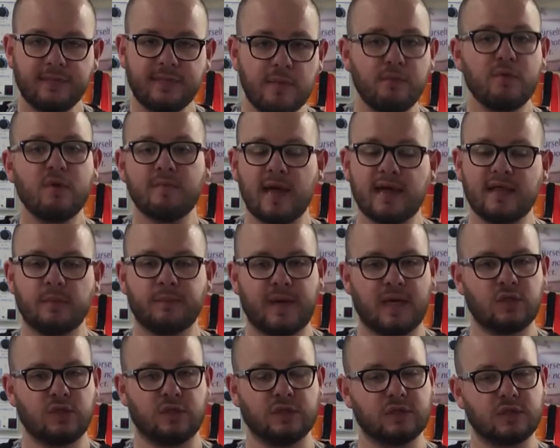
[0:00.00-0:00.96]
then we made a
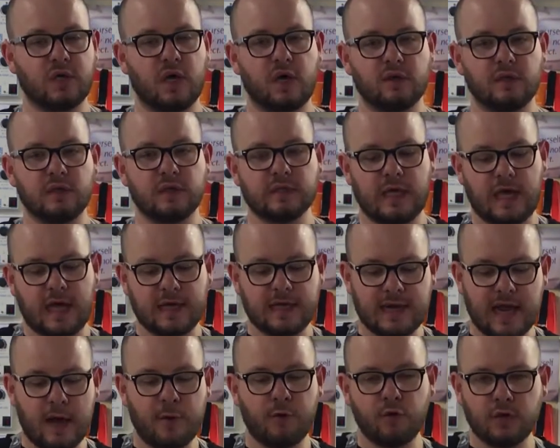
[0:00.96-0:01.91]
batch of scones, and
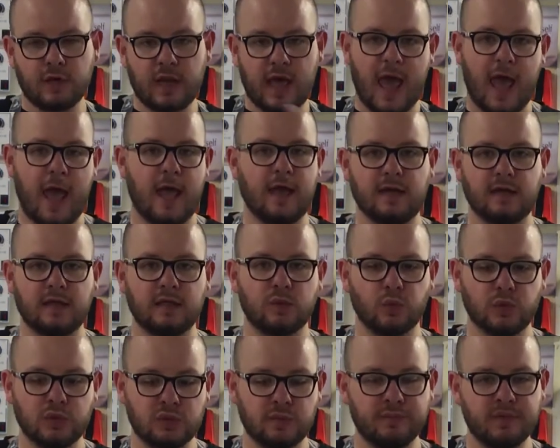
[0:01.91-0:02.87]
now we're going to end
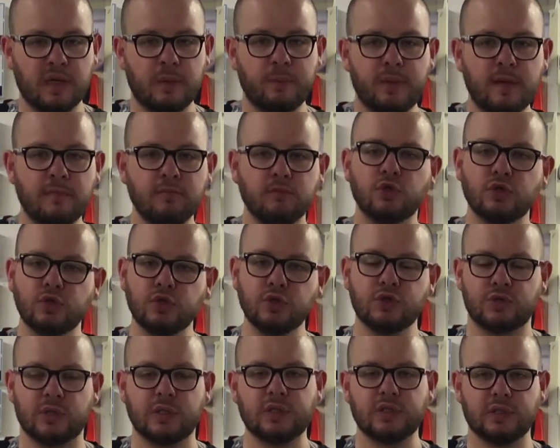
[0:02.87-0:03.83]
with something a bit more
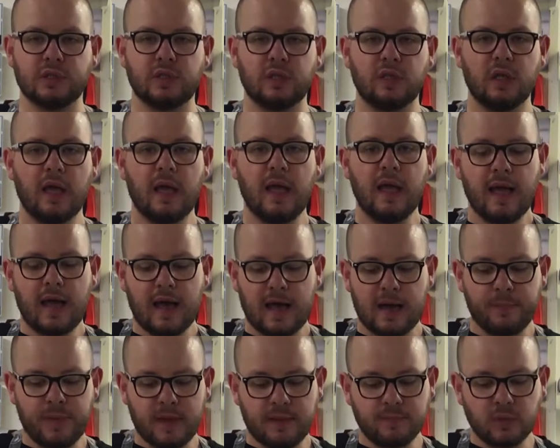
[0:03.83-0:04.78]
nutritional
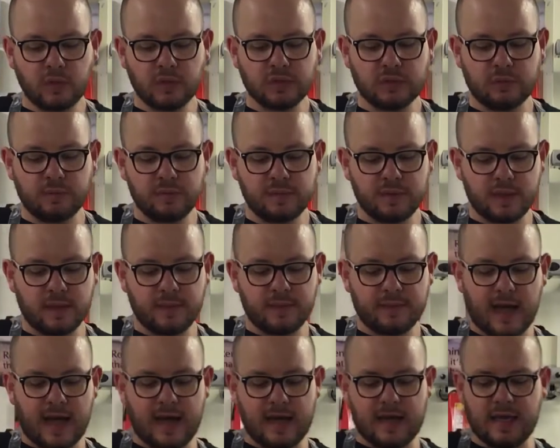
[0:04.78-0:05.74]
and a bit more something
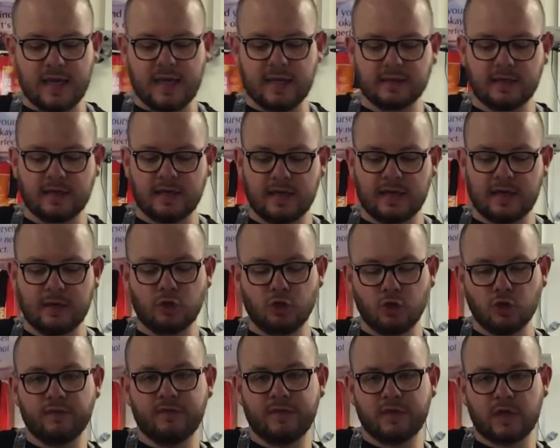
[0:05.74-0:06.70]
that is
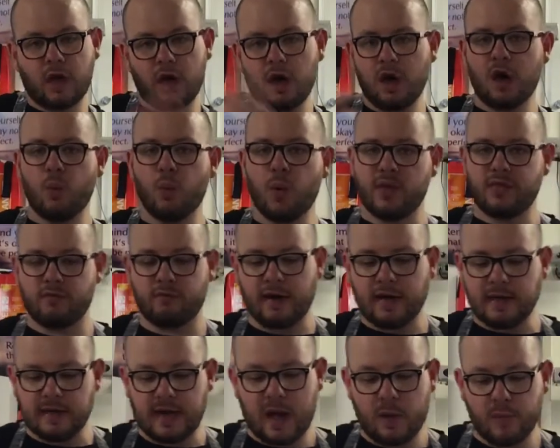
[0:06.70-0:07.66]
good for the hot weather
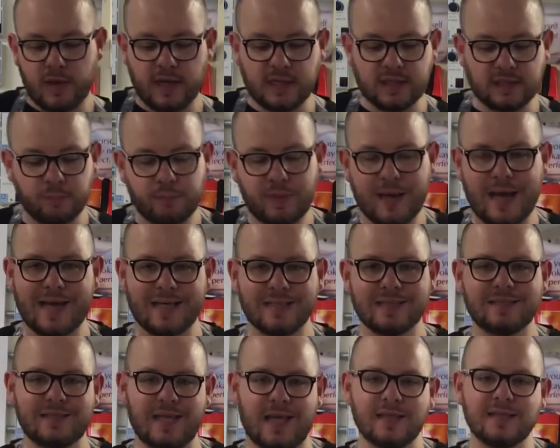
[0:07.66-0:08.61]
right now, and it's a
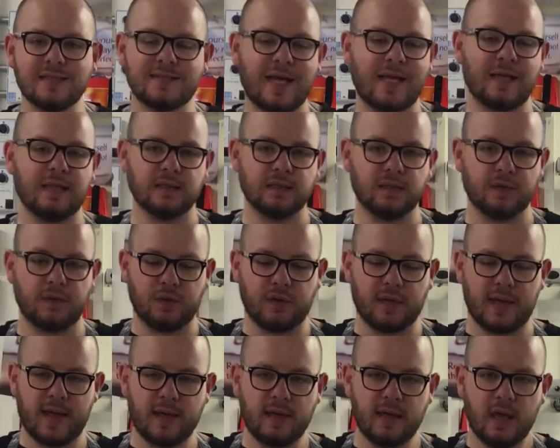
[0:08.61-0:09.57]
pasta salad,
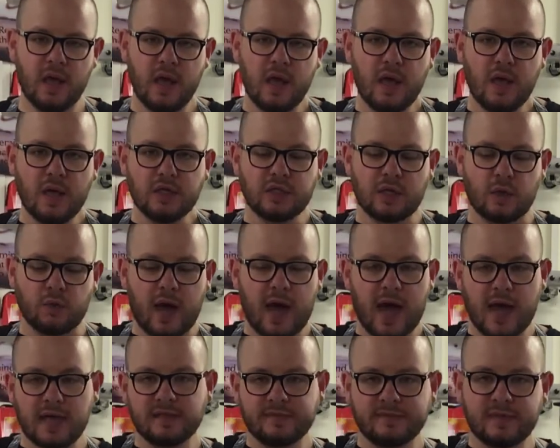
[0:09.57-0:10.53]
okay? So
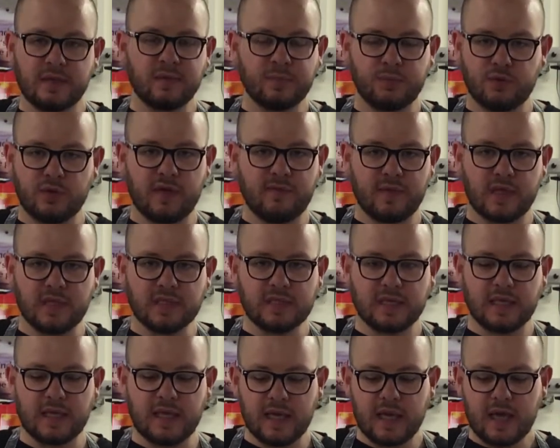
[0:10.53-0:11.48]
as I've said
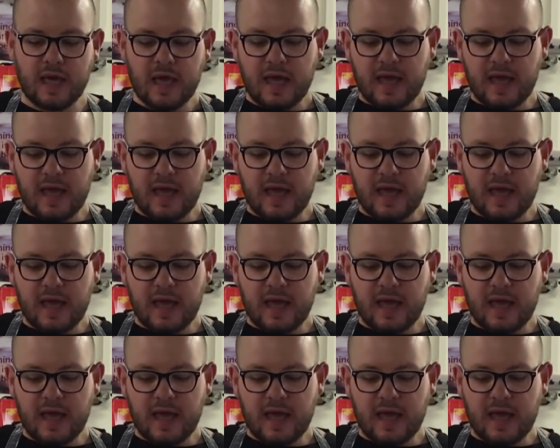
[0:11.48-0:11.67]
previously,